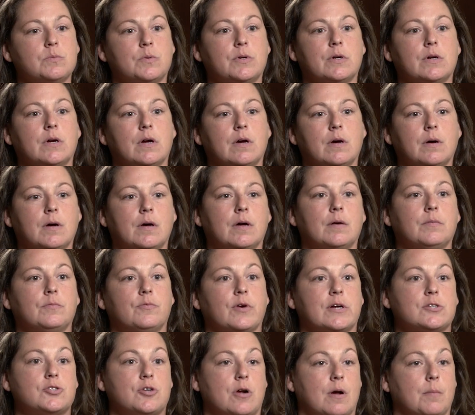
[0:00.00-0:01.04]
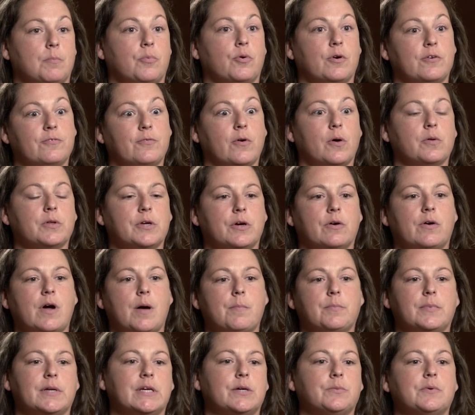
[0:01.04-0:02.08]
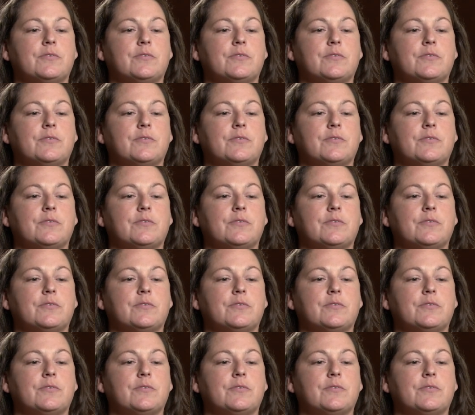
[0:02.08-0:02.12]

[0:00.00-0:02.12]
We're a restaurant portfolio company.